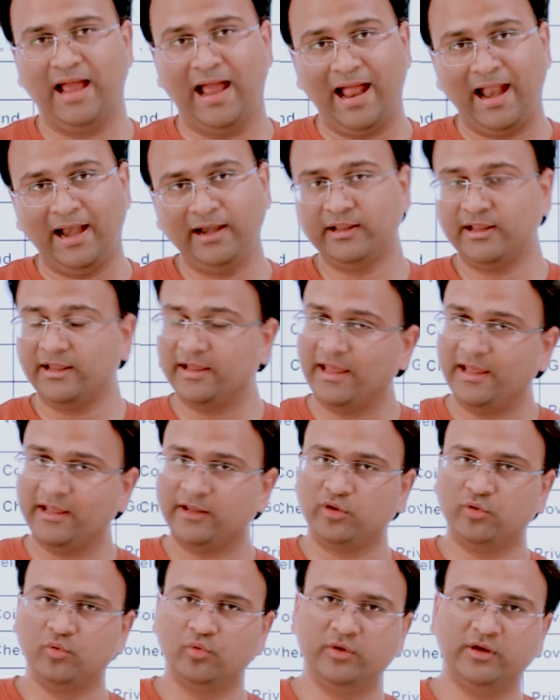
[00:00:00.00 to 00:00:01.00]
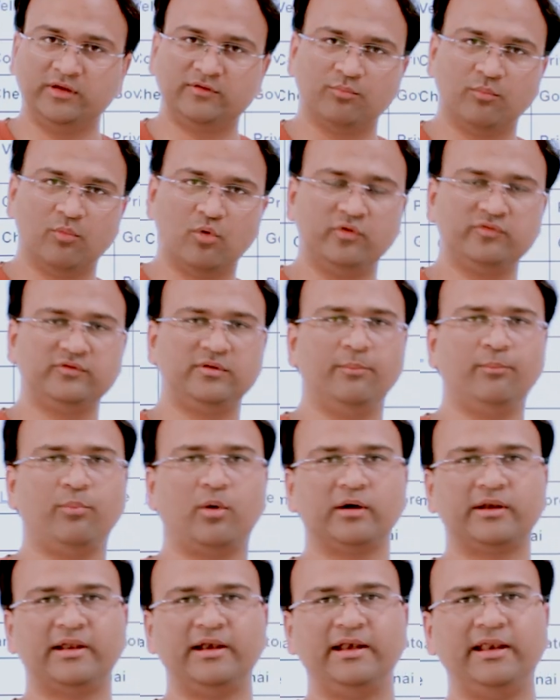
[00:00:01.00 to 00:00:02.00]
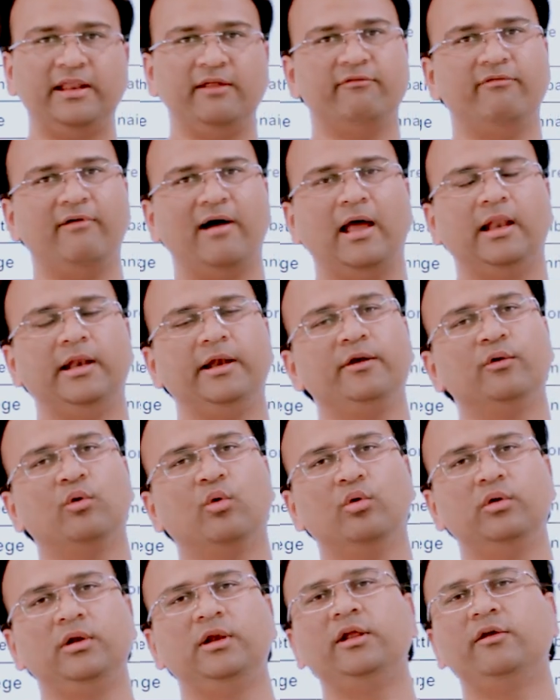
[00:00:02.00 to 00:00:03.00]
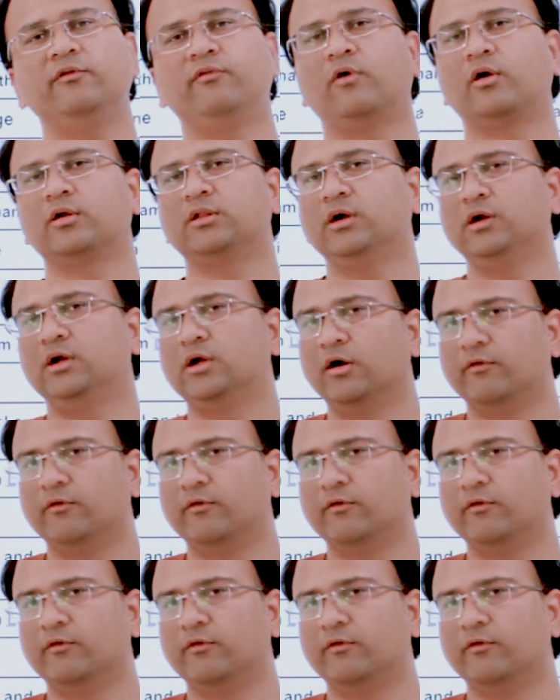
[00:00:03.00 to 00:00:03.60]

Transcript: and AIQ is most importantly valid only for the